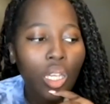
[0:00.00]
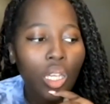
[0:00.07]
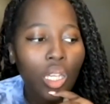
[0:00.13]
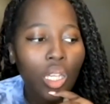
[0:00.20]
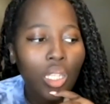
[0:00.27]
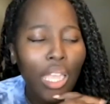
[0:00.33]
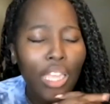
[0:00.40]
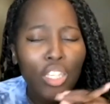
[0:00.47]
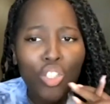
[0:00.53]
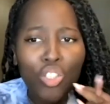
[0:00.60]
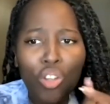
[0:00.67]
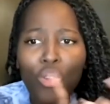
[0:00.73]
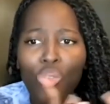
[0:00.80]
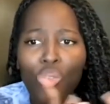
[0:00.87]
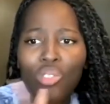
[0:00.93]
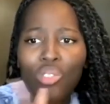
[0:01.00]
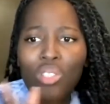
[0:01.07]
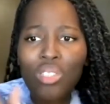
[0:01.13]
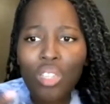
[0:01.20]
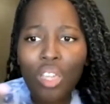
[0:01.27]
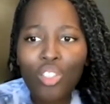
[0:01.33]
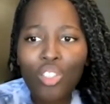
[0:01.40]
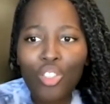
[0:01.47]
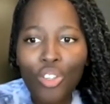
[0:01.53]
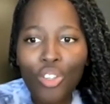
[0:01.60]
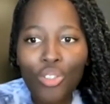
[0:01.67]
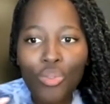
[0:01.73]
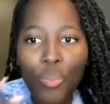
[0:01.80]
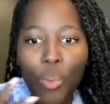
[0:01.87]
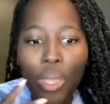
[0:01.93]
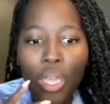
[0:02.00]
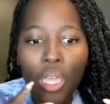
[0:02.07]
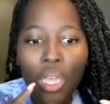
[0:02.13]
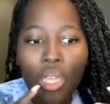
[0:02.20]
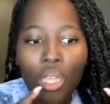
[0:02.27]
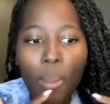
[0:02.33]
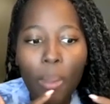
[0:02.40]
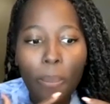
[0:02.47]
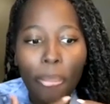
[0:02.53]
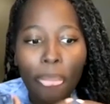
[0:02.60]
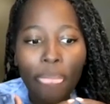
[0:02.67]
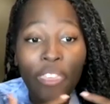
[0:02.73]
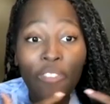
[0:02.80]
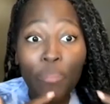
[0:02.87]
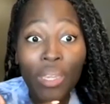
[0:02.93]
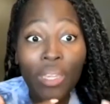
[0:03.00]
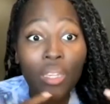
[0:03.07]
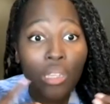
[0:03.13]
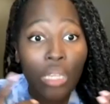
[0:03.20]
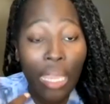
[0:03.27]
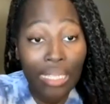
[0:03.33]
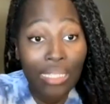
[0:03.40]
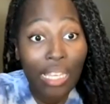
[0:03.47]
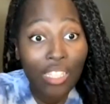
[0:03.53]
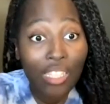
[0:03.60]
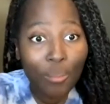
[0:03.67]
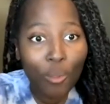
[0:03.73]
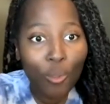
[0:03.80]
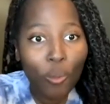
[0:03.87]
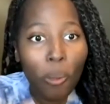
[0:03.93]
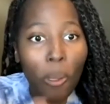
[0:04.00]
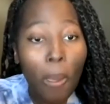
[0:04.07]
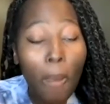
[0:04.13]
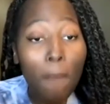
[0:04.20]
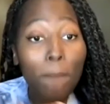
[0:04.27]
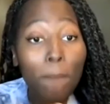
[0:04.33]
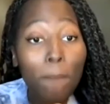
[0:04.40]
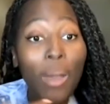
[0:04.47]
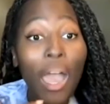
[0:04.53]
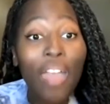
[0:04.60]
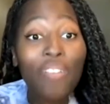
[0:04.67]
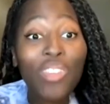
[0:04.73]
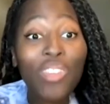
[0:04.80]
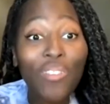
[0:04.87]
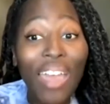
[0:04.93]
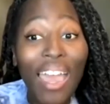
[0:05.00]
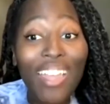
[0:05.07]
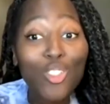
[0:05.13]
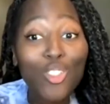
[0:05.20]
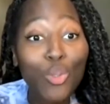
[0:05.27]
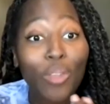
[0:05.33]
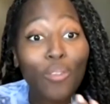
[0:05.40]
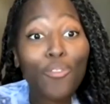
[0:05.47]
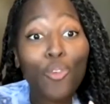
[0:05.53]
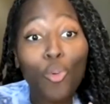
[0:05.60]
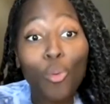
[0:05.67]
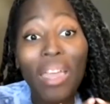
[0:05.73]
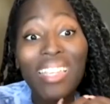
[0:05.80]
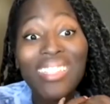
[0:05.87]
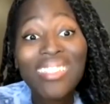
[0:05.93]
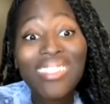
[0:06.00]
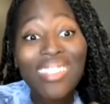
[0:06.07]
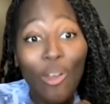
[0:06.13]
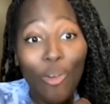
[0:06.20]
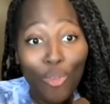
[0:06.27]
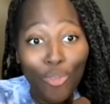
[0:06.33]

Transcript: like shows and done shows where they've been accessible, but I've never had to do it for myself.